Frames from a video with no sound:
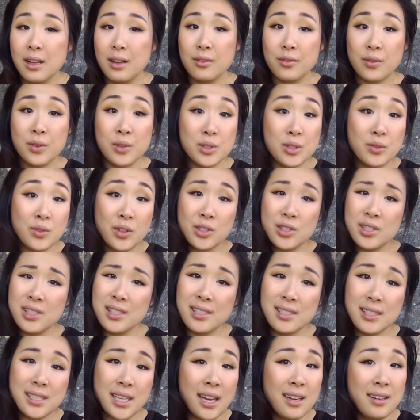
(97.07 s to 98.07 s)
First of all,
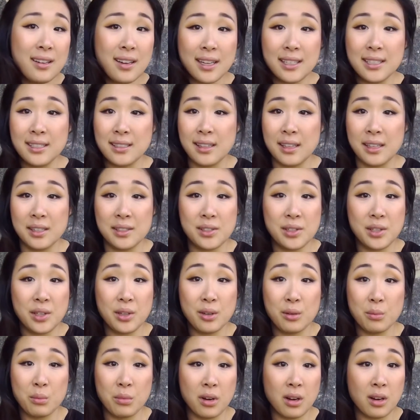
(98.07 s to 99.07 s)
just say nice things to
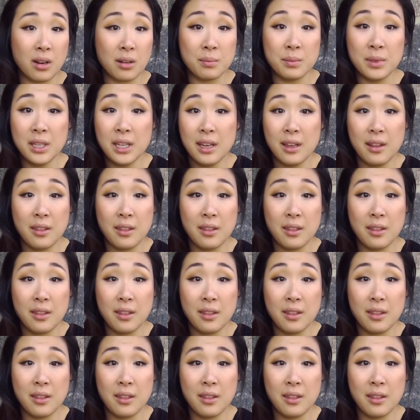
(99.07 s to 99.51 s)
your mom.